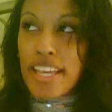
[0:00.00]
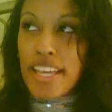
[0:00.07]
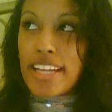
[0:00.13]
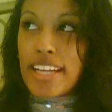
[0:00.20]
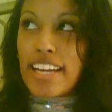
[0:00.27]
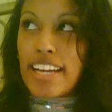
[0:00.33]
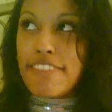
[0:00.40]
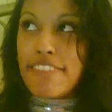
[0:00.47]

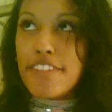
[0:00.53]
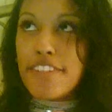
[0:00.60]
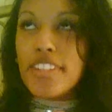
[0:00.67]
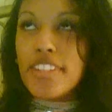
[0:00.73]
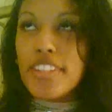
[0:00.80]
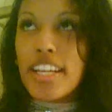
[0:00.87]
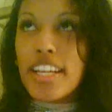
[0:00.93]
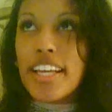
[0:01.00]
And I
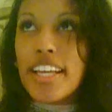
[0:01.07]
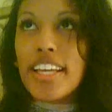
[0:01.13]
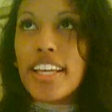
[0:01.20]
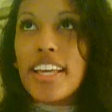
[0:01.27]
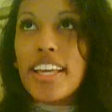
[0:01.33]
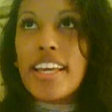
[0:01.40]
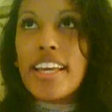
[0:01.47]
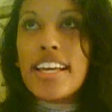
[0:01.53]
feel like
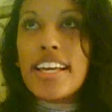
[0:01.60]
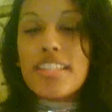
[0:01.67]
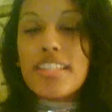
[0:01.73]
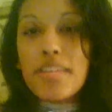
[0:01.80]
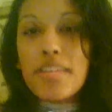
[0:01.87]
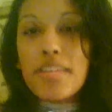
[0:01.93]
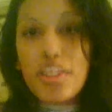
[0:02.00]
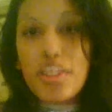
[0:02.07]

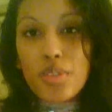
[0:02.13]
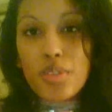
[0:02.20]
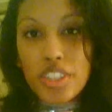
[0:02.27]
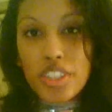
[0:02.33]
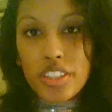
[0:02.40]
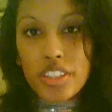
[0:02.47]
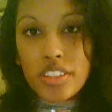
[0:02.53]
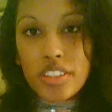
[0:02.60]
as I'm getting
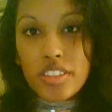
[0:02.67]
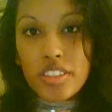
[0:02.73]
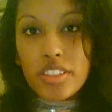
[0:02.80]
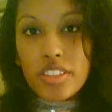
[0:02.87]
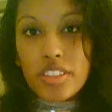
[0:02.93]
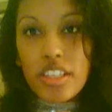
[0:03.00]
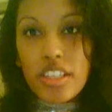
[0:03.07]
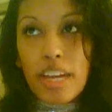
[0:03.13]
older,
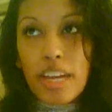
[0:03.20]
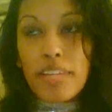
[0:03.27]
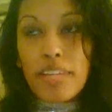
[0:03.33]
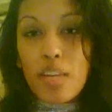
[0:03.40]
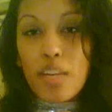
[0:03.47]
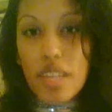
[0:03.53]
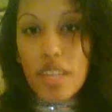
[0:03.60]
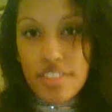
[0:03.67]
I'm
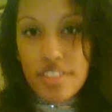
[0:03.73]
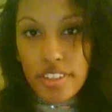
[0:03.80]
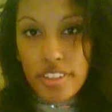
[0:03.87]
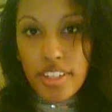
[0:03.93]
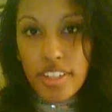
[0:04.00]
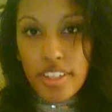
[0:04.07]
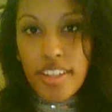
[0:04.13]
getting wiser.